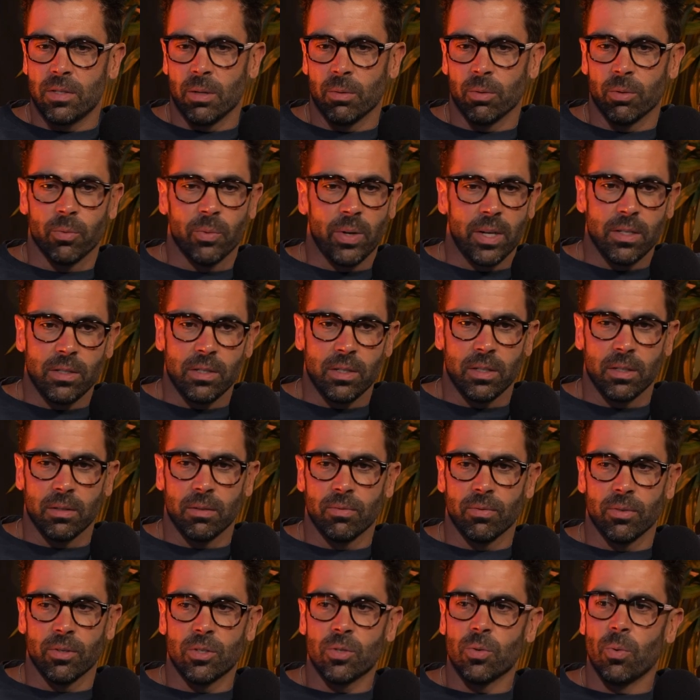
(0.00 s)
that were renting
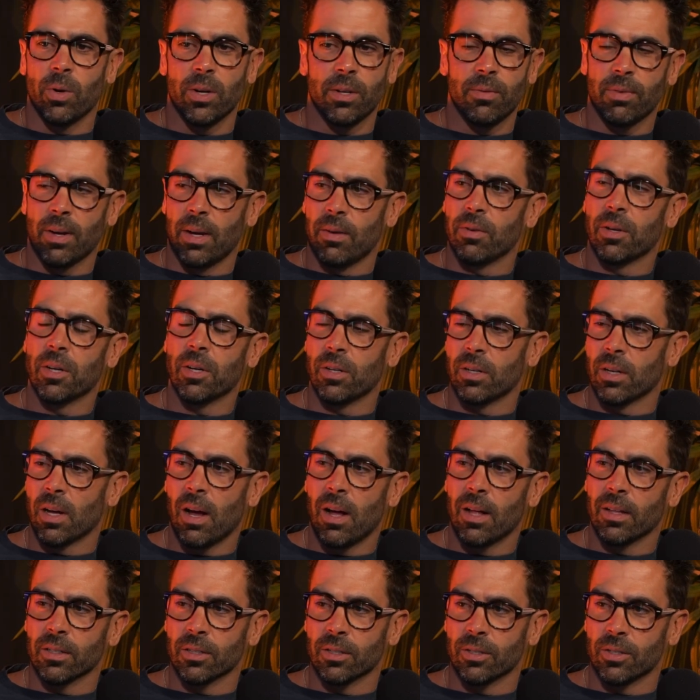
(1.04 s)
for
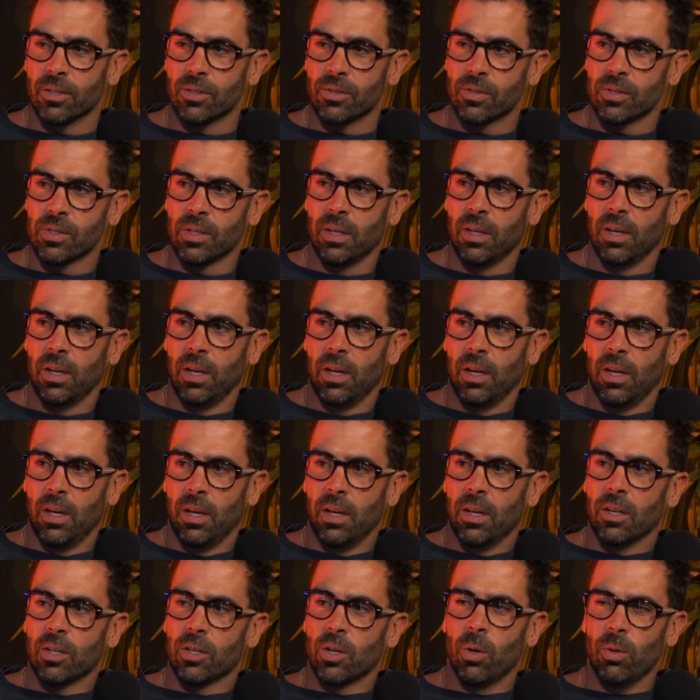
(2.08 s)
$2,500,
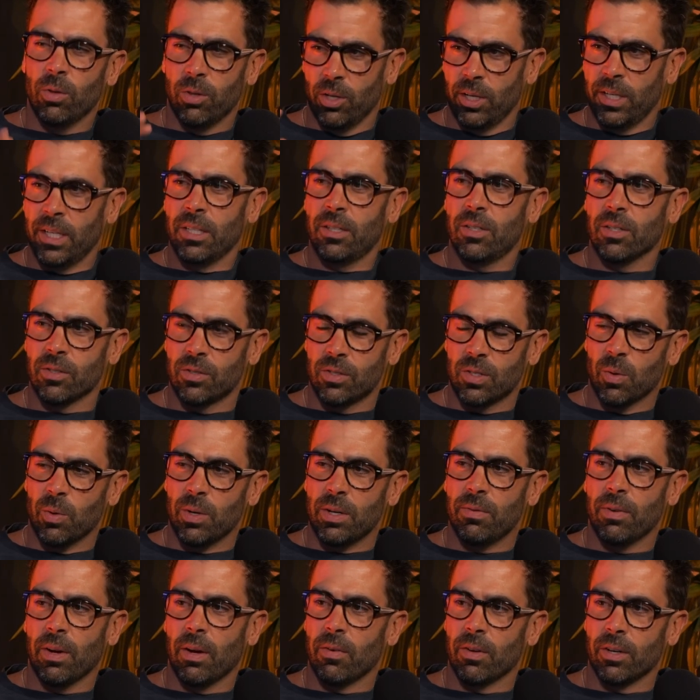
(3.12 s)
go look at those
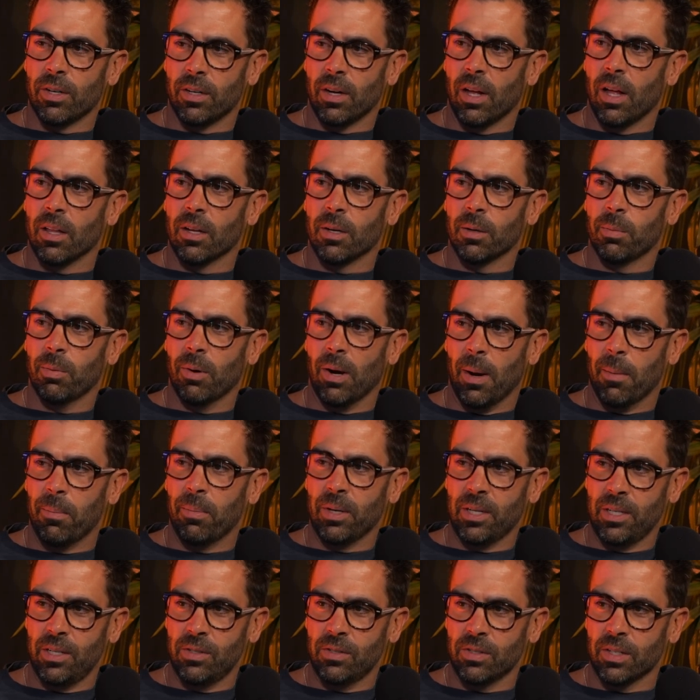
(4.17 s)
$2,500
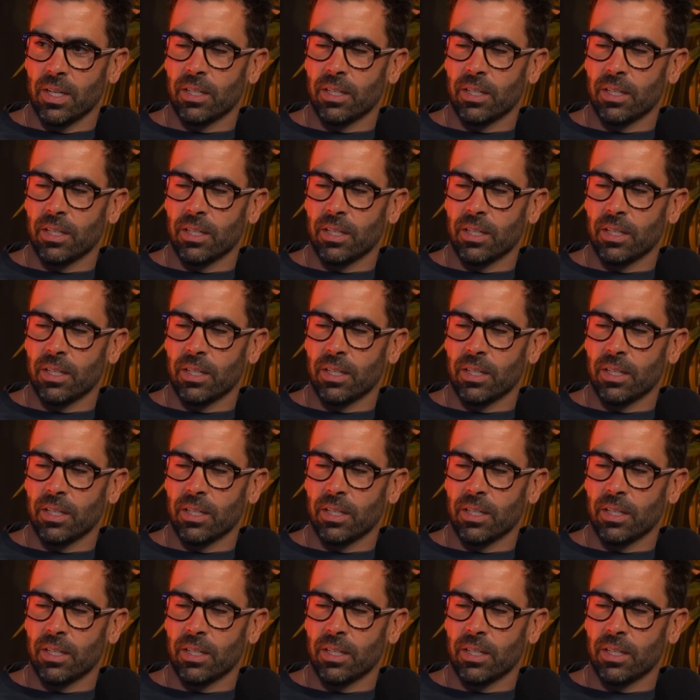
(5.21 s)
properties.